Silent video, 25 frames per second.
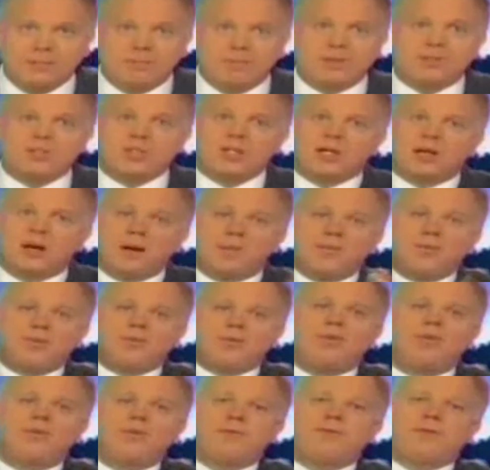But you come
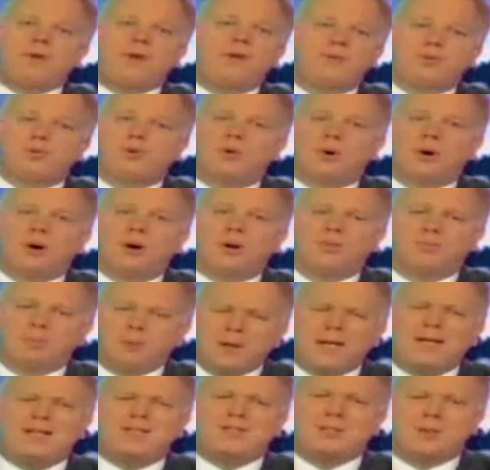through the front door.
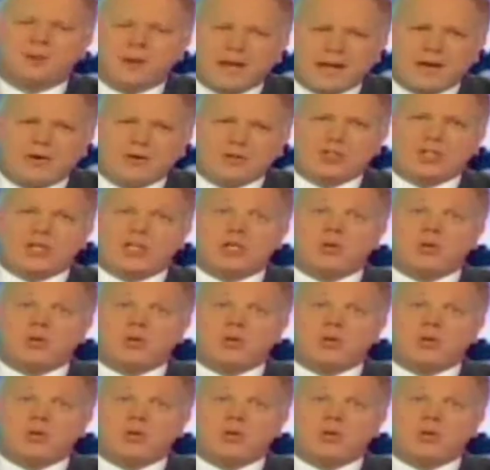Bring us your energy,